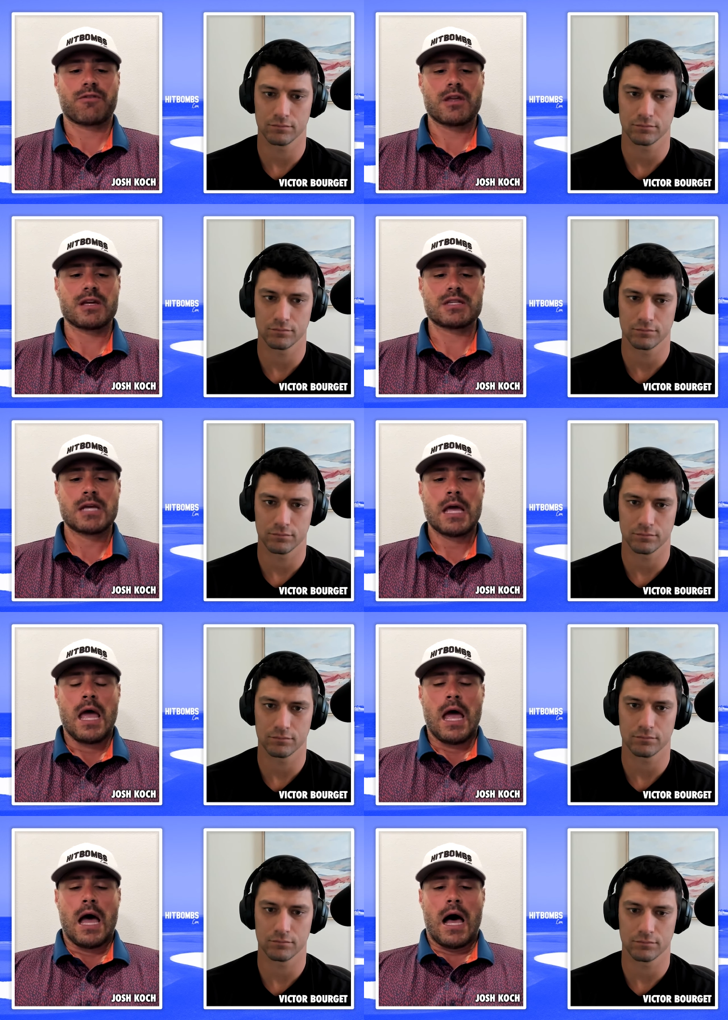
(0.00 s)
Speaker 1: for this.
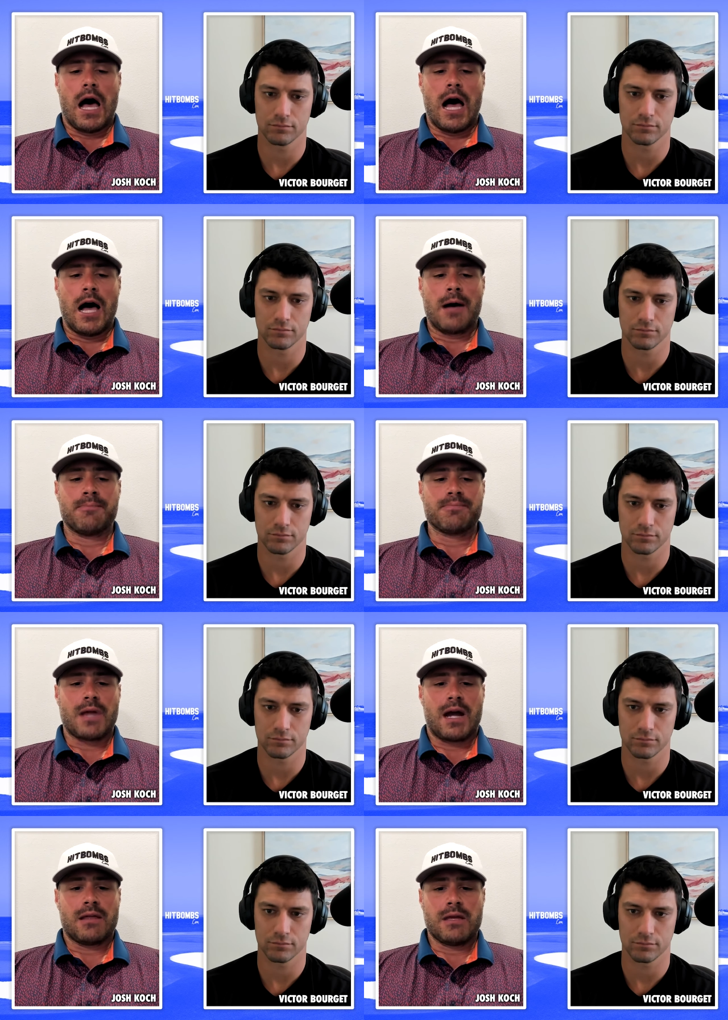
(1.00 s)

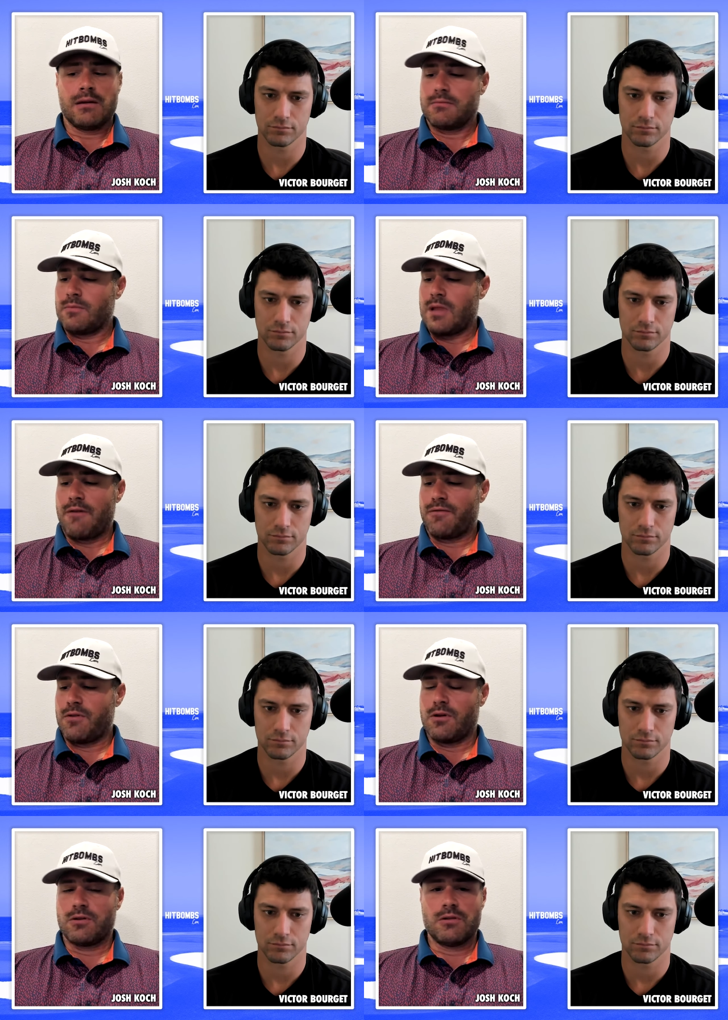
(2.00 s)
Um, I think without
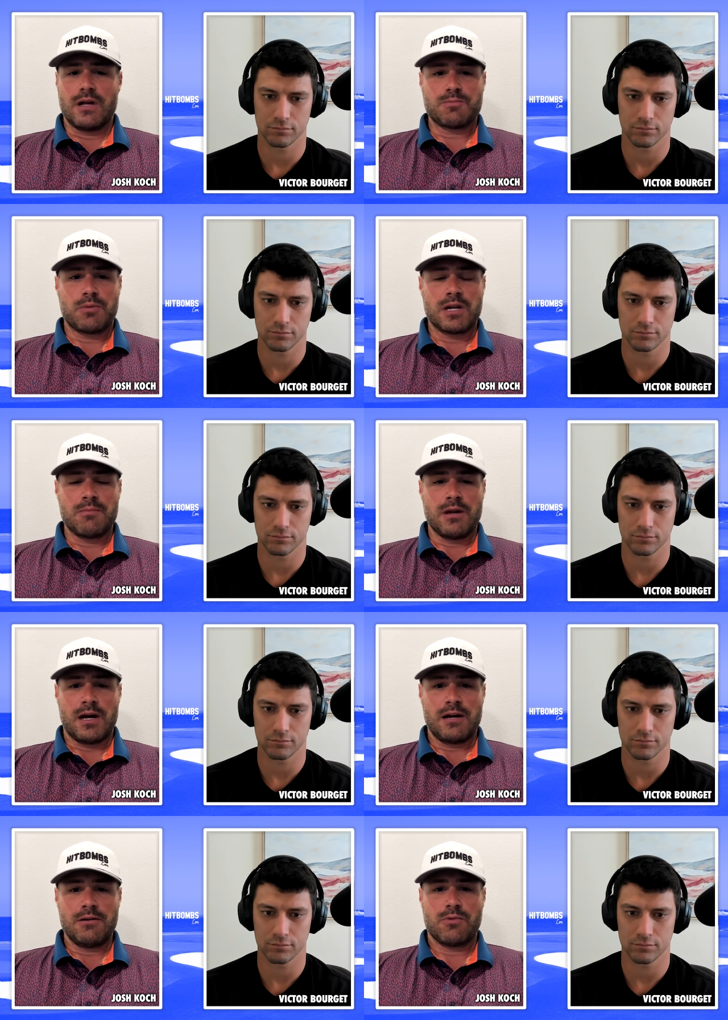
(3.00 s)
further ado, let's bring him in,
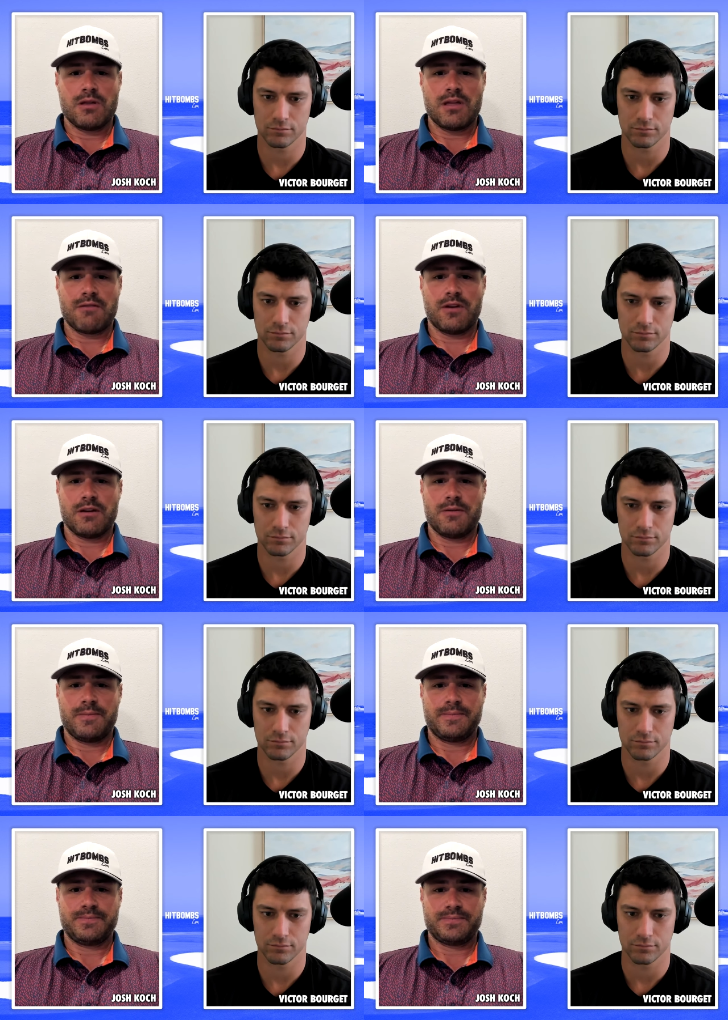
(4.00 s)
huh? What do you think, Vic?
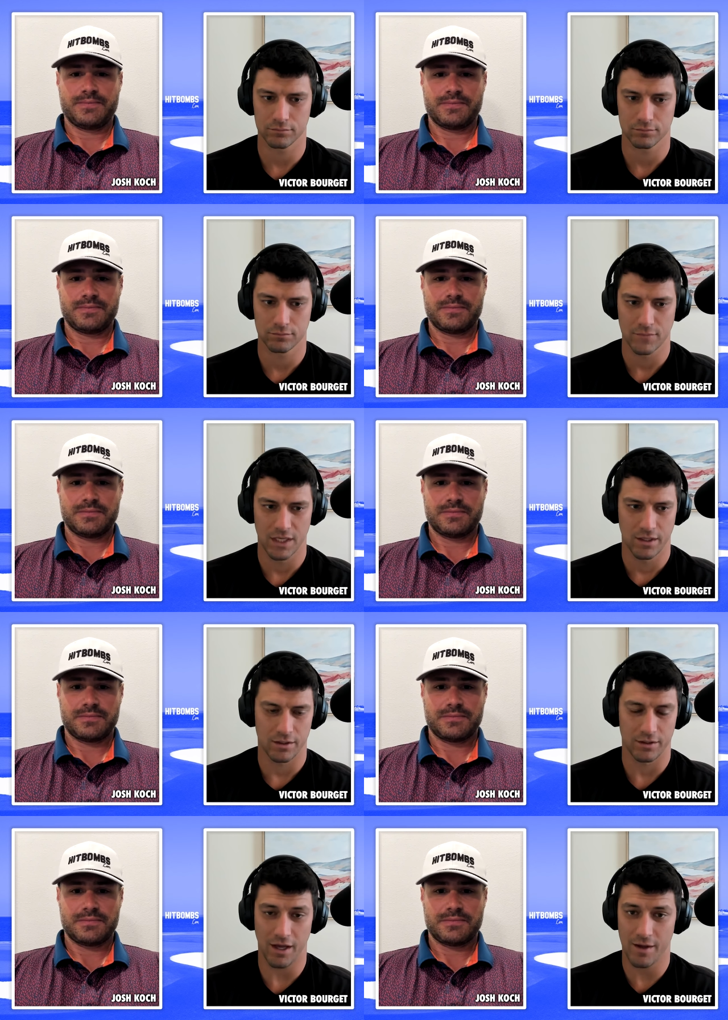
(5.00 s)

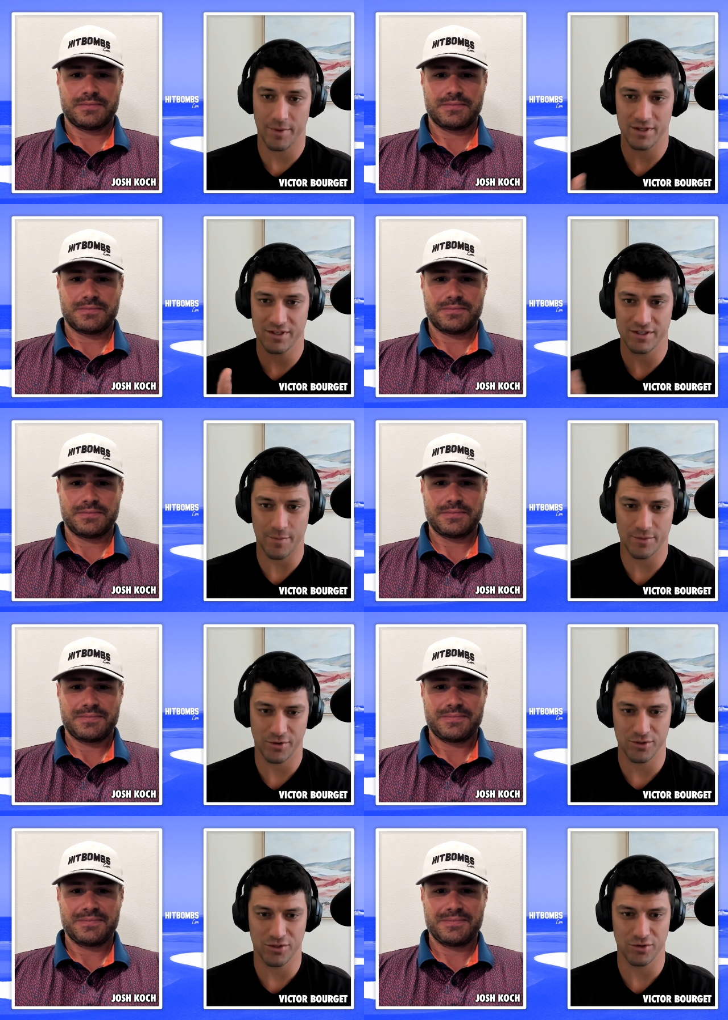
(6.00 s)
Speaker 2: Yeah, I mean, this is
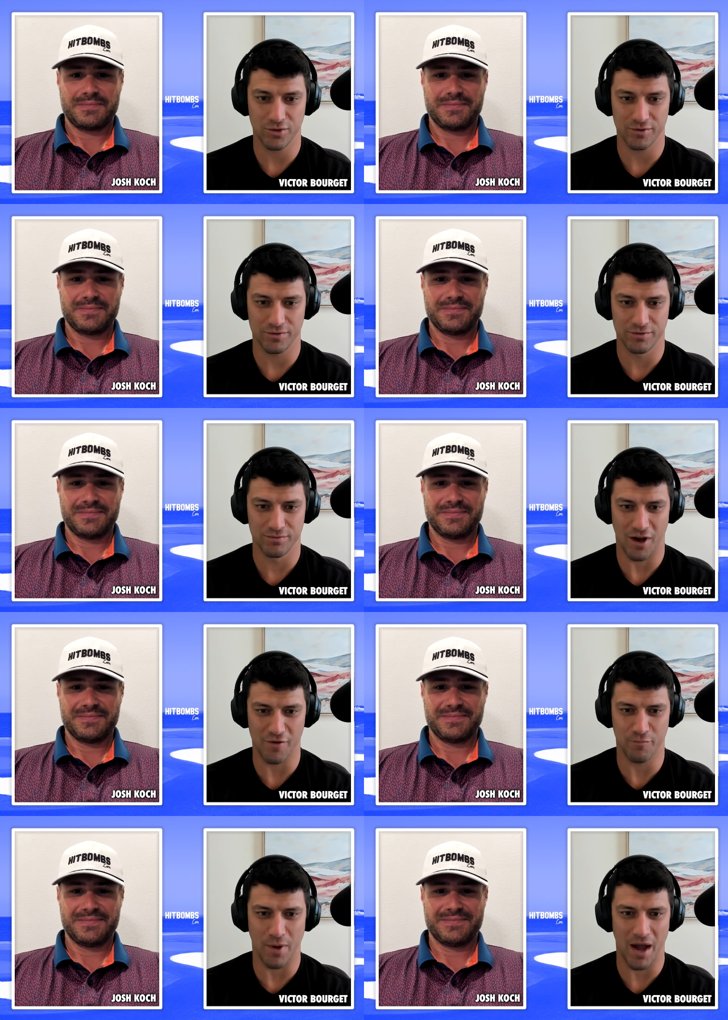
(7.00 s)
episode two of,
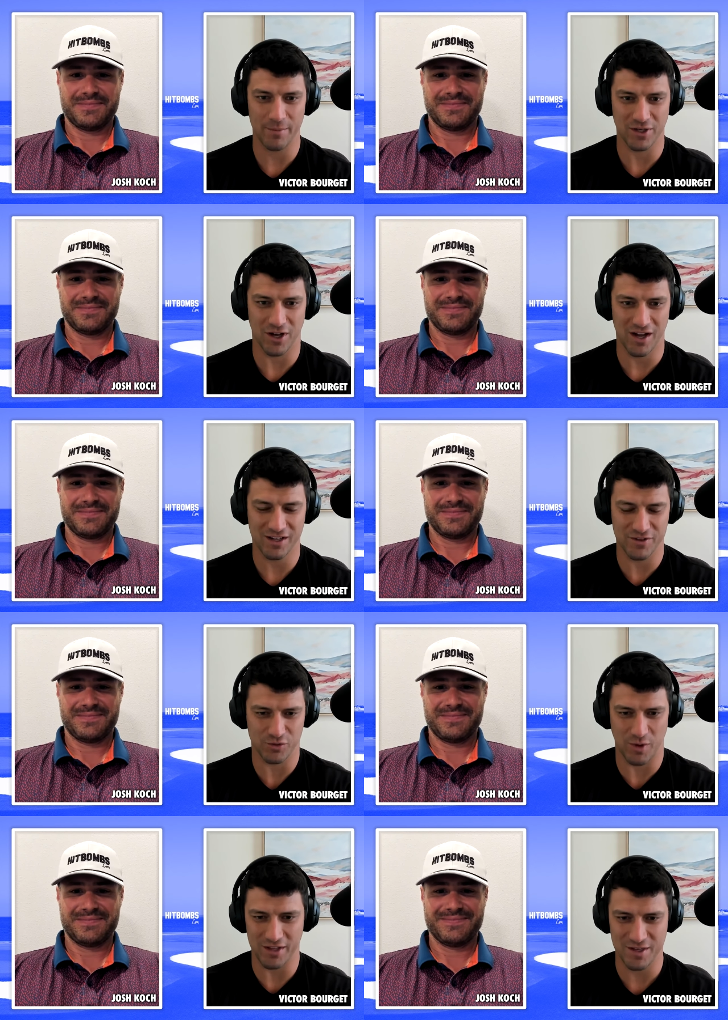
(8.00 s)
of Bomb Talk, and the
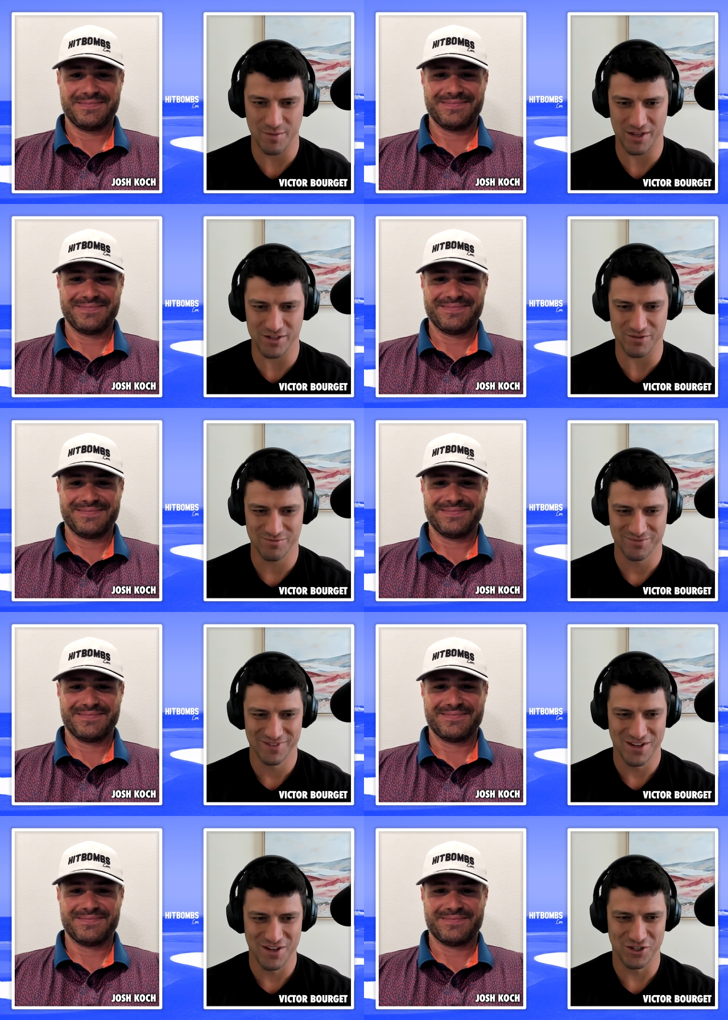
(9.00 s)
SWAT team hasn't
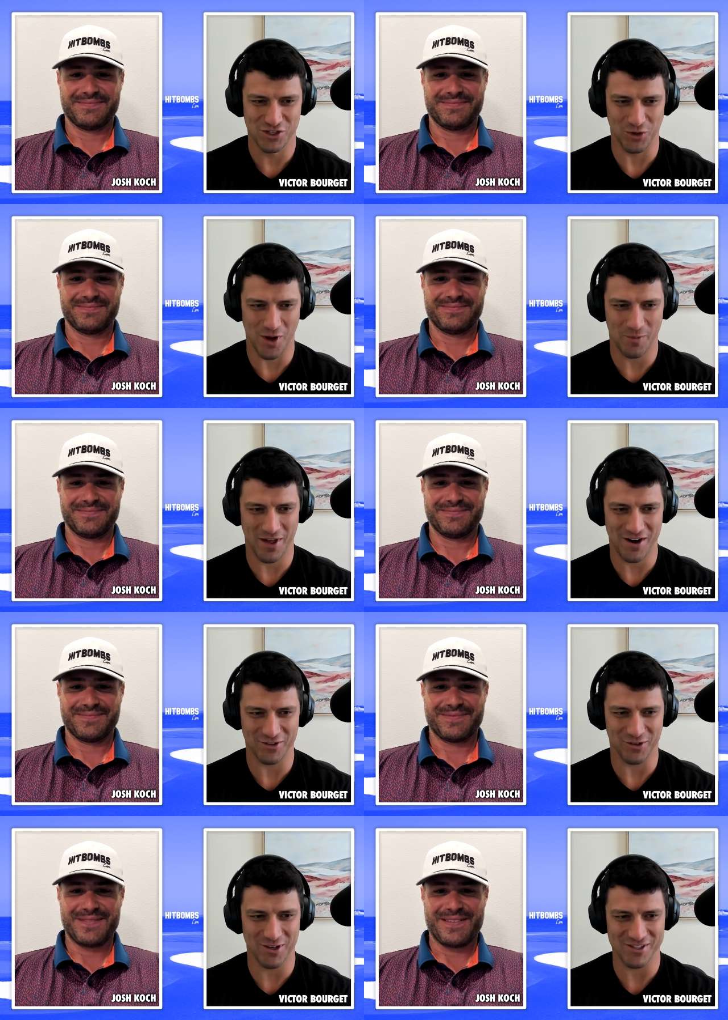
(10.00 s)
showing up at
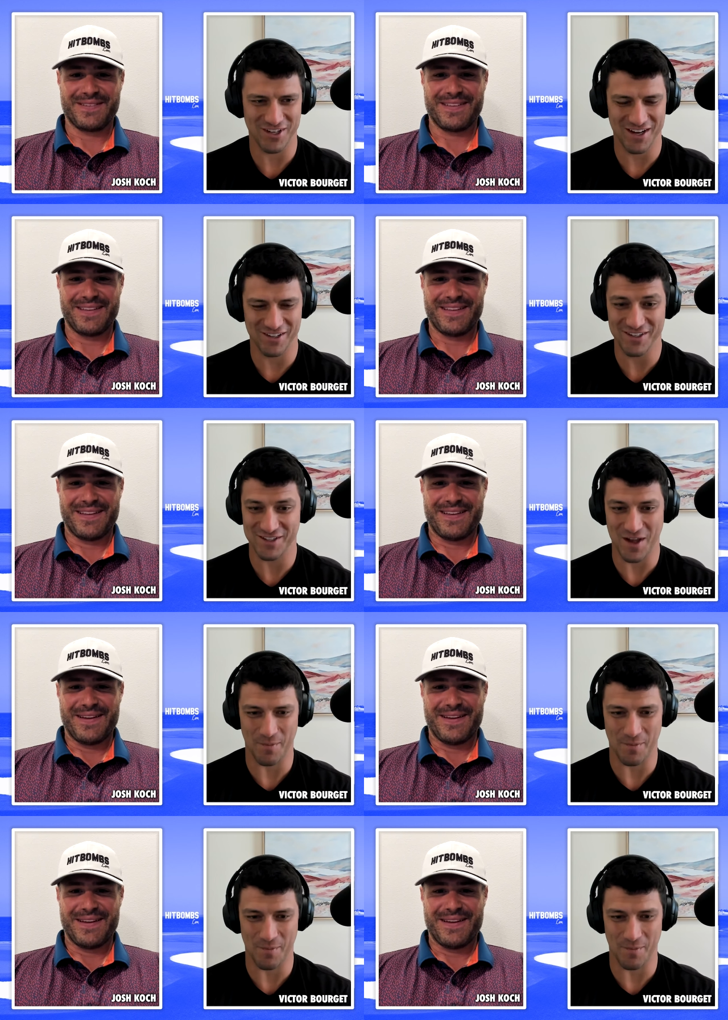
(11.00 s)
our doors yet, at least not